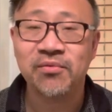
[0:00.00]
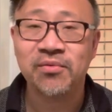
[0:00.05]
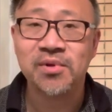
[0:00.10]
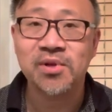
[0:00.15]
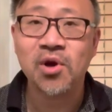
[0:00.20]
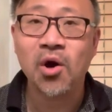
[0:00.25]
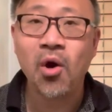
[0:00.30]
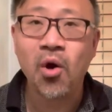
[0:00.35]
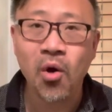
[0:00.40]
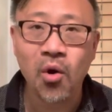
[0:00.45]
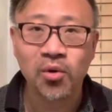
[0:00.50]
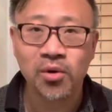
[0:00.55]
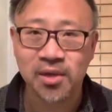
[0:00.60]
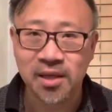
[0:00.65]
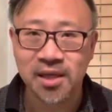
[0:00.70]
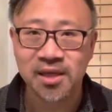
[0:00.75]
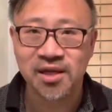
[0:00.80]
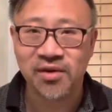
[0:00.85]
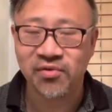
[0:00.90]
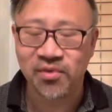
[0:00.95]
totally
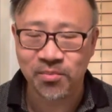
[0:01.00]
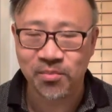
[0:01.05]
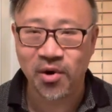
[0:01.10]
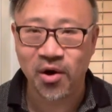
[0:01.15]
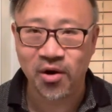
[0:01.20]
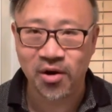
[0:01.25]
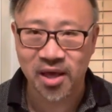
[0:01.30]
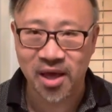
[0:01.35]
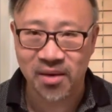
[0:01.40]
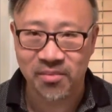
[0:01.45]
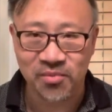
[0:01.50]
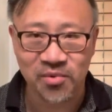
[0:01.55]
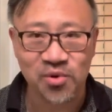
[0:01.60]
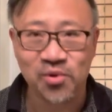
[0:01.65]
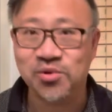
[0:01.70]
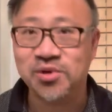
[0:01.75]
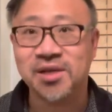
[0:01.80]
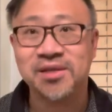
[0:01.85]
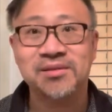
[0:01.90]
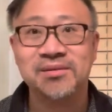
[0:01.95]
different ballgame. You
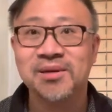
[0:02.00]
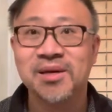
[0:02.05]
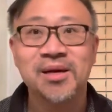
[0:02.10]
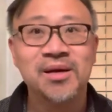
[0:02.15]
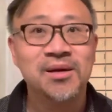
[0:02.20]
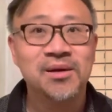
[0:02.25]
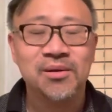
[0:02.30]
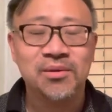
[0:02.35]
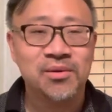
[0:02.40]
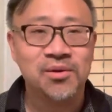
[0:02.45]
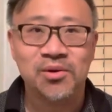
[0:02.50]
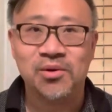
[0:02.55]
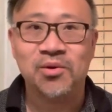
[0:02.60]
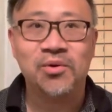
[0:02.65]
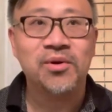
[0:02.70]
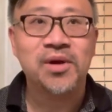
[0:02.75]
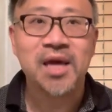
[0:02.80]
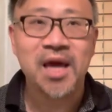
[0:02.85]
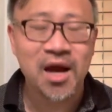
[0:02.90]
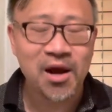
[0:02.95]
just you
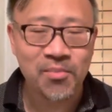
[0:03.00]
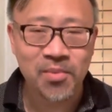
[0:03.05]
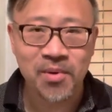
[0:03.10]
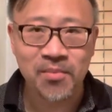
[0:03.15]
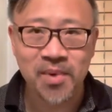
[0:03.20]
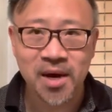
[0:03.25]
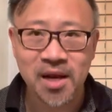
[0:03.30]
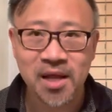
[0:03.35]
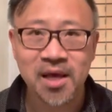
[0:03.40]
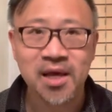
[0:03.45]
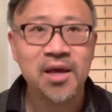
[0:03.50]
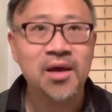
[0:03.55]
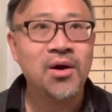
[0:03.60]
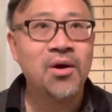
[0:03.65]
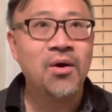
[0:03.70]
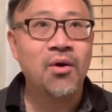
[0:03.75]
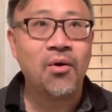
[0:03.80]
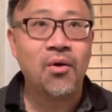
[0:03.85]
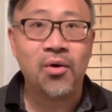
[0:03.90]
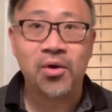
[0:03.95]
don't care about money,
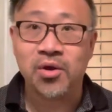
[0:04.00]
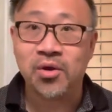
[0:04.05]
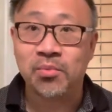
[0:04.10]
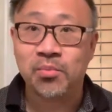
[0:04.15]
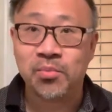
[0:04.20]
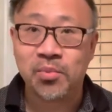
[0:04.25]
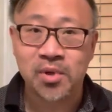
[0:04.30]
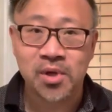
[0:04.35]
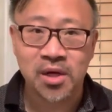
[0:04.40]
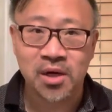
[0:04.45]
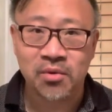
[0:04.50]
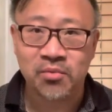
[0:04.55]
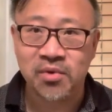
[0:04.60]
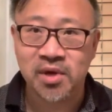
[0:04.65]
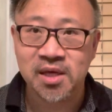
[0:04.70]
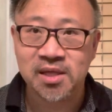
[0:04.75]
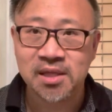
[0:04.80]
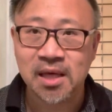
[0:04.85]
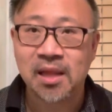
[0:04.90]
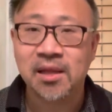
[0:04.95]
or you're gonna
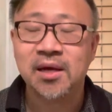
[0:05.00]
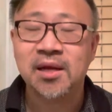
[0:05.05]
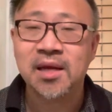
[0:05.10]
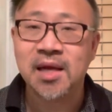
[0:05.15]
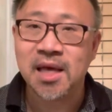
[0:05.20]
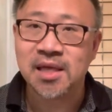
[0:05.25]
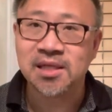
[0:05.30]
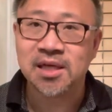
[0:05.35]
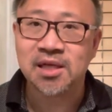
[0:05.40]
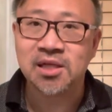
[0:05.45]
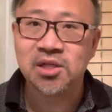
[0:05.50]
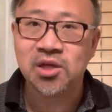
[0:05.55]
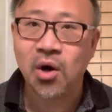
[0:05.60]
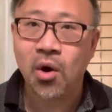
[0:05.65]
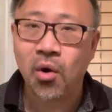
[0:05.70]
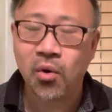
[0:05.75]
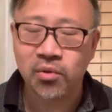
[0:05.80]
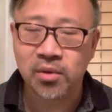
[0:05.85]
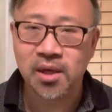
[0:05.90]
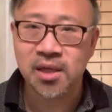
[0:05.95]
resell it. It's a
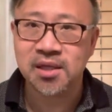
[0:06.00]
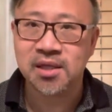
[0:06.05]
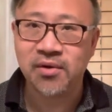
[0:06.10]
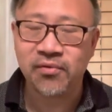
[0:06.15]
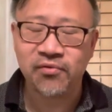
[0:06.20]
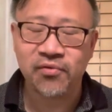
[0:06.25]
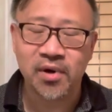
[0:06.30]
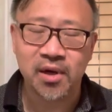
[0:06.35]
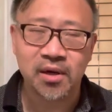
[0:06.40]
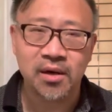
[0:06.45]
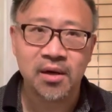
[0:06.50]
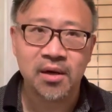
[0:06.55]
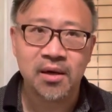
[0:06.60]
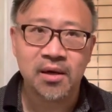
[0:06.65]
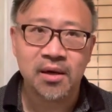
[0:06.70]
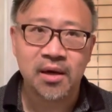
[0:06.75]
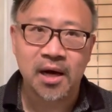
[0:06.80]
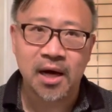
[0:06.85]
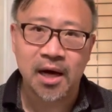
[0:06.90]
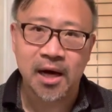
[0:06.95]
totally different
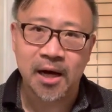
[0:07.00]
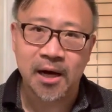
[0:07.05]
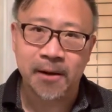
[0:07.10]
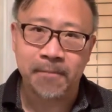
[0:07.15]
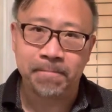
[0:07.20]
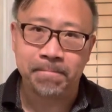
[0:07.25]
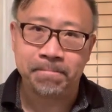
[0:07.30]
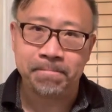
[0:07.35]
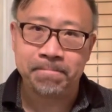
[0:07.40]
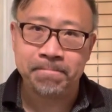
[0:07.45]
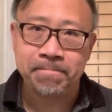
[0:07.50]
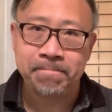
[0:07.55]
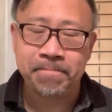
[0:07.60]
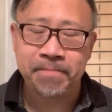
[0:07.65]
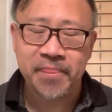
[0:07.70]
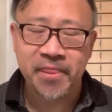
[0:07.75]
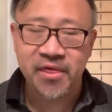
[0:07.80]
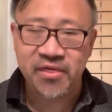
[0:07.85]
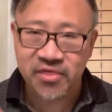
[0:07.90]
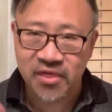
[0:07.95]
um,
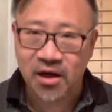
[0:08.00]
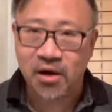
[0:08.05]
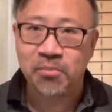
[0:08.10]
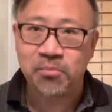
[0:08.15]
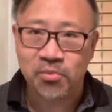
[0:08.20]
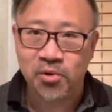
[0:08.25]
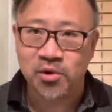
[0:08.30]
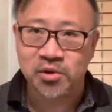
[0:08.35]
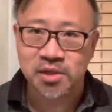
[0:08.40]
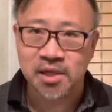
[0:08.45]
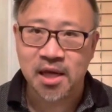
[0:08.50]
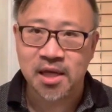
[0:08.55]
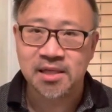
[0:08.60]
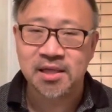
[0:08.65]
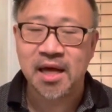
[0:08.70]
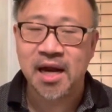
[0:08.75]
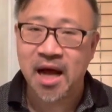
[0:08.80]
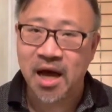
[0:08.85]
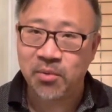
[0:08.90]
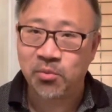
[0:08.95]
thought process,
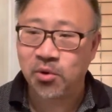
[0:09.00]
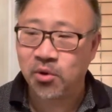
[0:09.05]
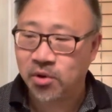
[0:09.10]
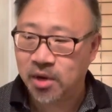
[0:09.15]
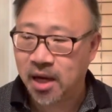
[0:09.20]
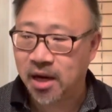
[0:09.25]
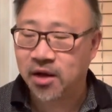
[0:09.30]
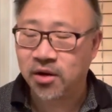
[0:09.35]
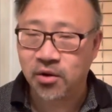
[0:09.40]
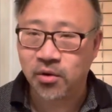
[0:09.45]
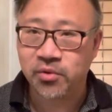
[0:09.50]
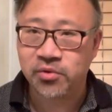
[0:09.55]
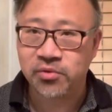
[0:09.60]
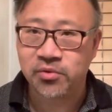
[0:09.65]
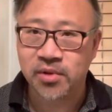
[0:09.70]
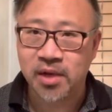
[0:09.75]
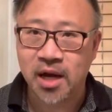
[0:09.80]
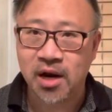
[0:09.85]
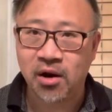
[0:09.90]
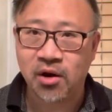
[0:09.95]
and I will kind of go through
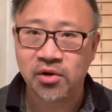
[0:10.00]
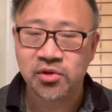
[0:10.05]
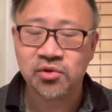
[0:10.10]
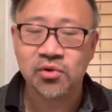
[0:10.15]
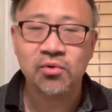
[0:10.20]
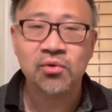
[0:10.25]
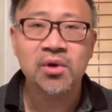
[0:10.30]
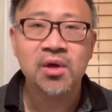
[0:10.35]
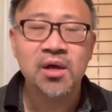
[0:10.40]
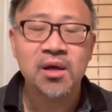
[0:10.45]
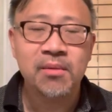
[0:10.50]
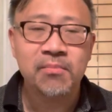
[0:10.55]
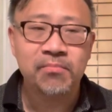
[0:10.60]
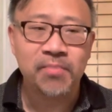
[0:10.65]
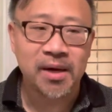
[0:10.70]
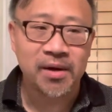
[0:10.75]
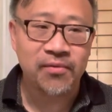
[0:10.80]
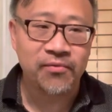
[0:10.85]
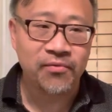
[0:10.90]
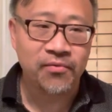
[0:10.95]
that also.
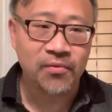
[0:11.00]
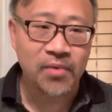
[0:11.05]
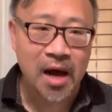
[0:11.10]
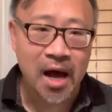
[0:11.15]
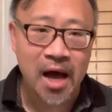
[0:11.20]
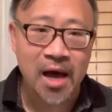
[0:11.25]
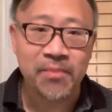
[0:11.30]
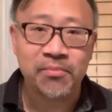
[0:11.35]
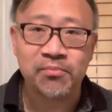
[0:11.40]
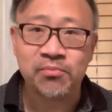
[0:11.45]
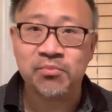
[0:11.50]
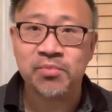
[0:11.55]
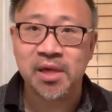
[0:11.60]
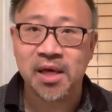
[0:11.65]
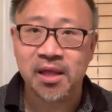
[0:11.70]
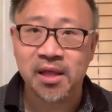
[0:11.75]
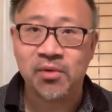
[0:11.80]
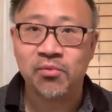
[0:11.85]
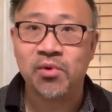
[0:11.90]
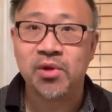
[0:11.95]
But I'm
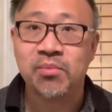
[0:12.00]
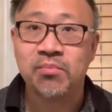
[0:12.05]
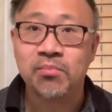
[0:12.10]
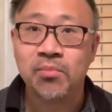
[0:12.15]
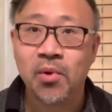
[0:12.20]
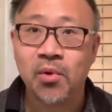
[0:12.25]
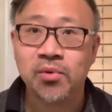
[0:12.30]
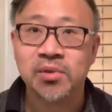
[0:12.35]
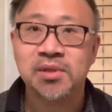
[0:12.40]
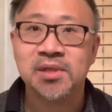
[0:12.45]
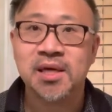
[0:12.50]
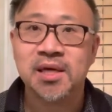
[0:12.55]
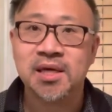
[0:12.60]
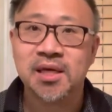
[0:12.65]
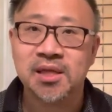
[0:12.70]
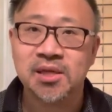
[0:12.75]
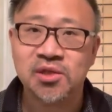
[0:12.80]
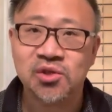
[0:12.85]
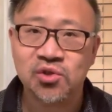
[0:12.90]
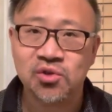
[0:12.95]
dealing with mostly
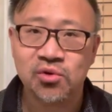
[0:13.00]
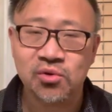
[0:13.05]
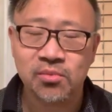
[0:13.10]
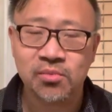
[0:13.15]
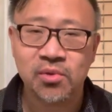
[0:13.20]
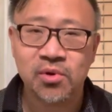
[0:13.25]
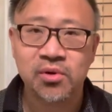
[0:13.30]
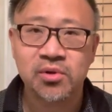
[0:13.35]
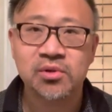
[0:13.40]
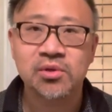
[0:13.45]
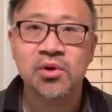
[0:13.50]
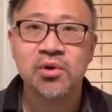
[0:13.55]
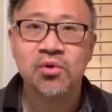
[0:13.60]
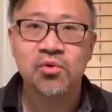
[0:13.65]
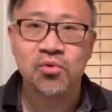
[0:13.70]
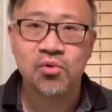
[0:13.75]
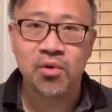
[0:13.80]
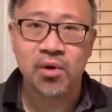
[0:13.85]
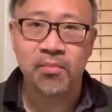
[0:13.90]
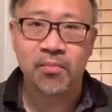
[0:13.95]
consumers
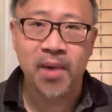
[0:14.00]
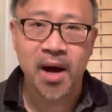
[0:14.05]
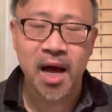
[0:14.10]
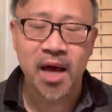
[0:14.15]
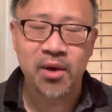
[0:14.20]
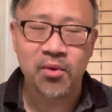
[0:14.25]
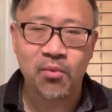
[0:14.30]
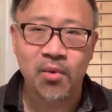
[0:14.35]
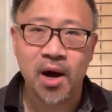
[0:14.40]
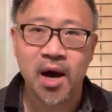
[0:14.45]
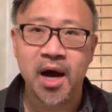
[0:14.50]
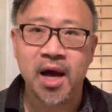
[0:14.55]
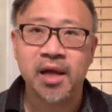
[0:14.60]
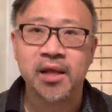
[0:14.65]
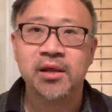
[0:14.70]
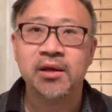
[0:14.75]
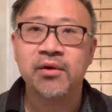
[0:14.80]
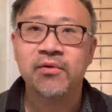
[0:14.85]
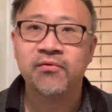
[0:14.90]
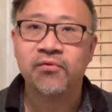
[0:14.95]
who are buying wine
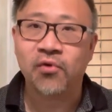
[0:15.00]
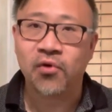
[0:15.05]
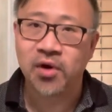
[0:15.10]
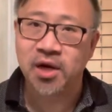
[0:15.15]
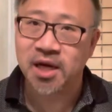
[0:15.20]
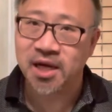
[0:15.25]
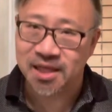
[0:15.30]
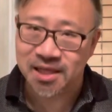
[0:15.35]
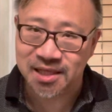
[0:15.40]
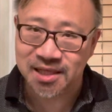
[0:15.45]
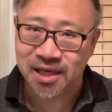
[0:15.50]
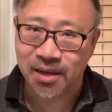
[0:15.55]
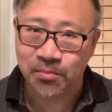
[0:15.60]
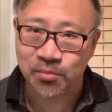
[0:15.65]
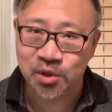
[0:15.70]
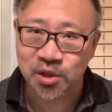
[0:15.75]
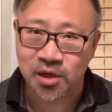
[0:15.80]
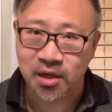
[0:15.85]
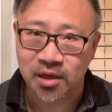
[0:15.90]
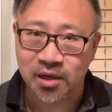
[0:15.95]
for
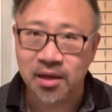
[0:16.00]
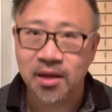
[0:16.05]
consumption.